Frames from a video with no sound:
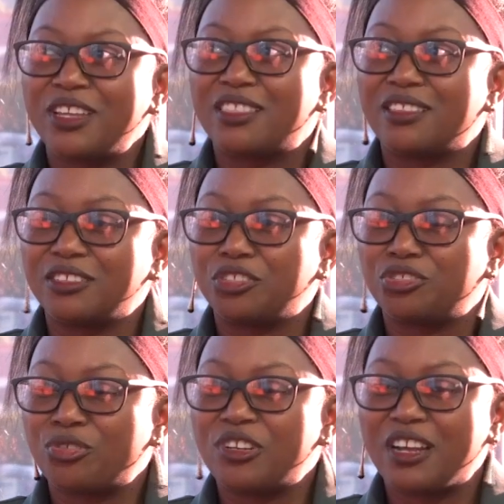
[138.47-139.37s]
at the
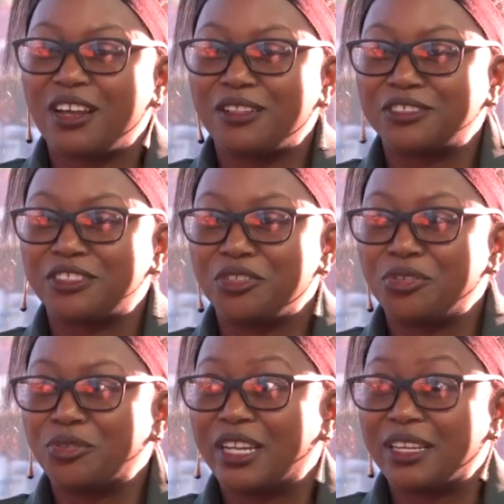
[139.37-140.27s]
Shona culture, you
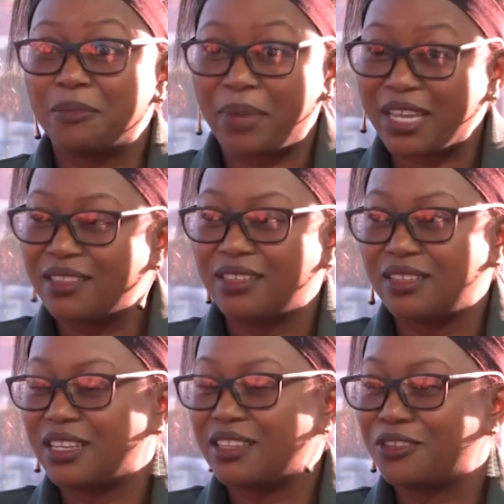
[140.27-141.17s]
know, like back in the
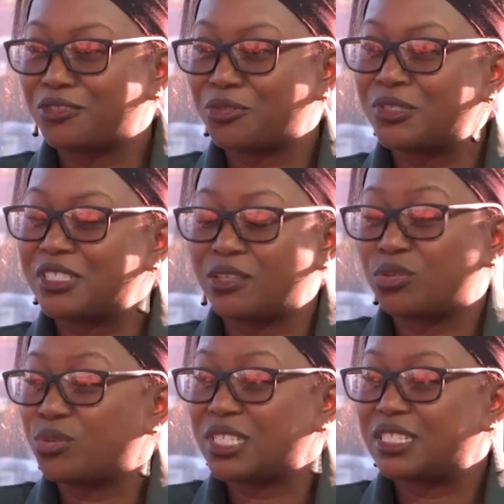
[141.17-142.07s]
day, they
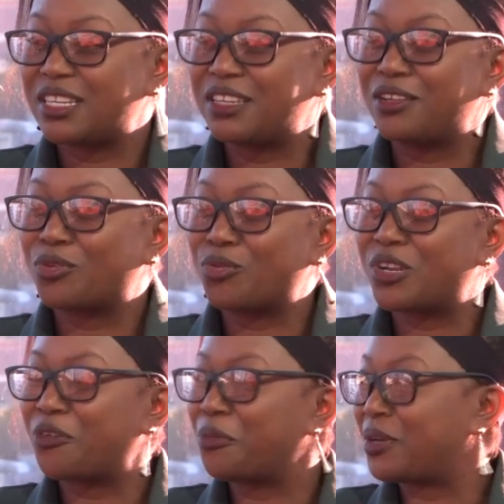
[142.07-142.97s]
would always say,
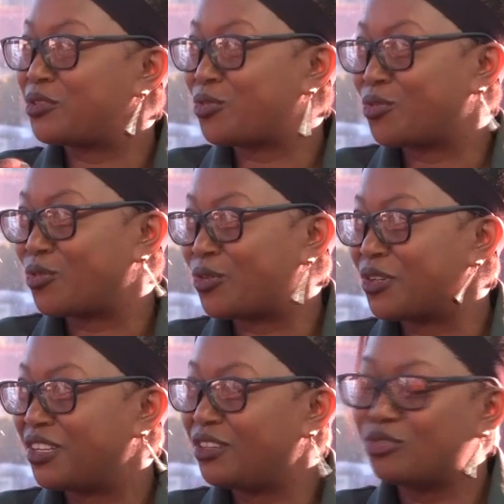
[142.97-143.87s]
Rorawe Matongo.
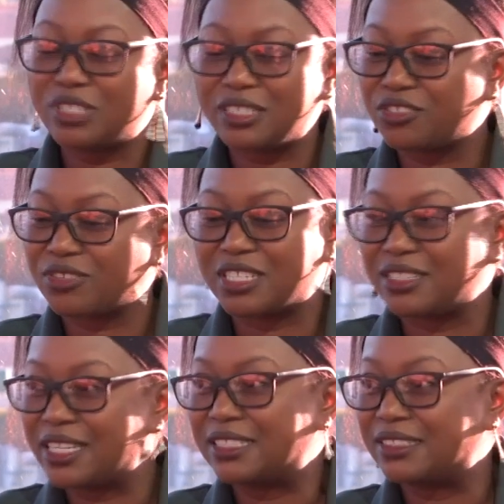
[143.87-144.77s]
Loosely
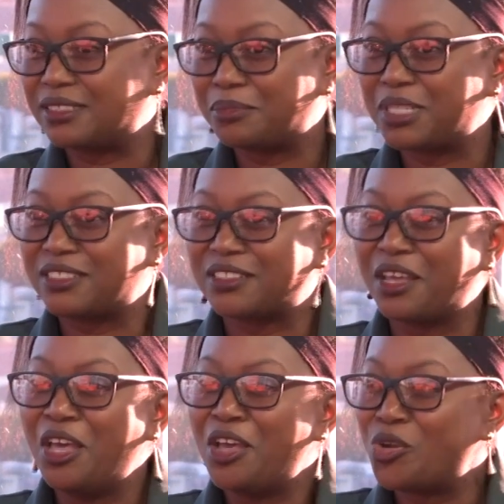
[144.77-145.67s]
translated, it means
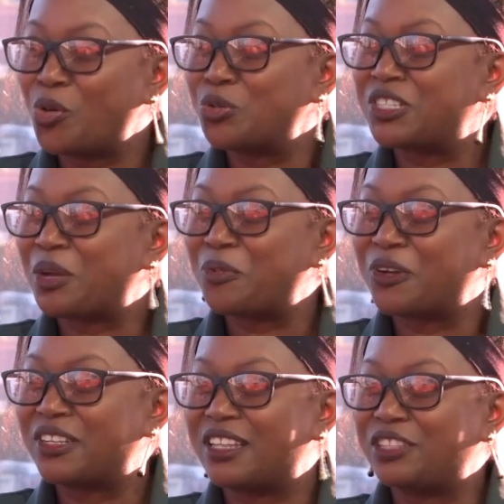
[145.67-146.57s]
know
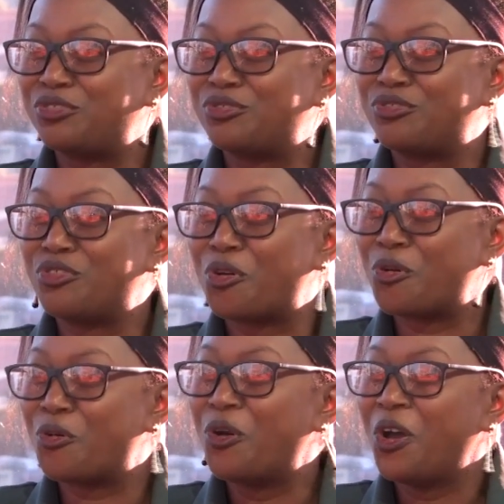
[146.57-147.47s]
someone that you
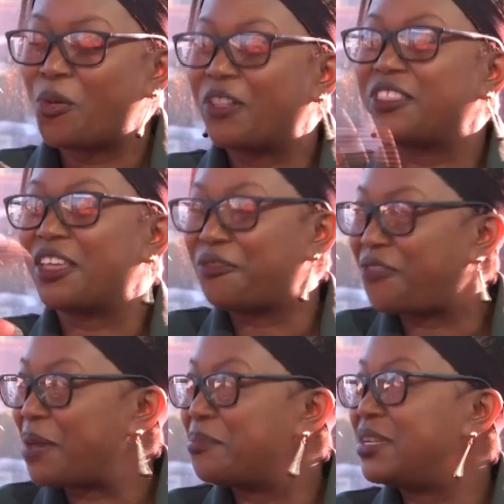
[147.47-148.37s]
know, well, their
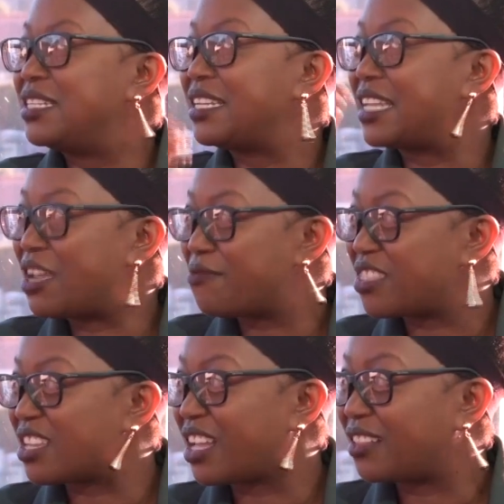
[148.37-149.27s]
family and
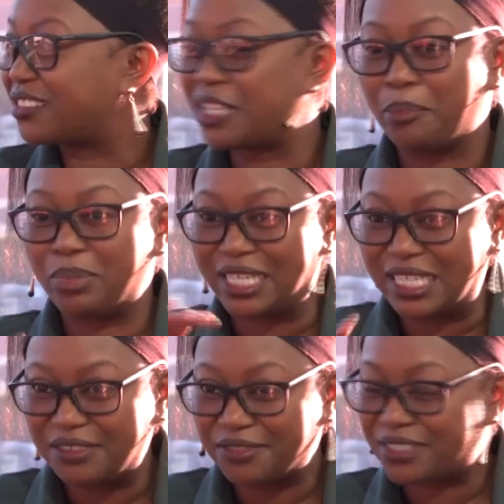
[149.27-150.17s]
everything else, their
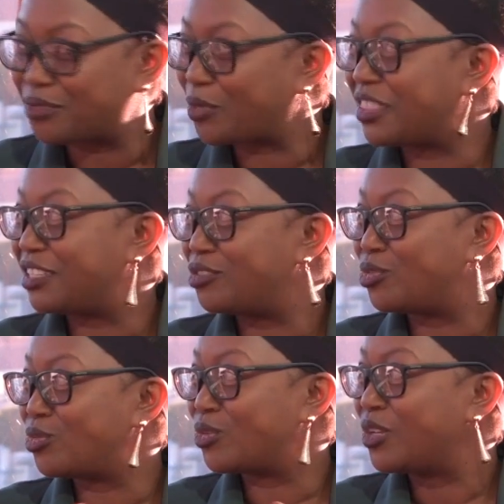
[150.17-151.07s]
beliefs, what they do.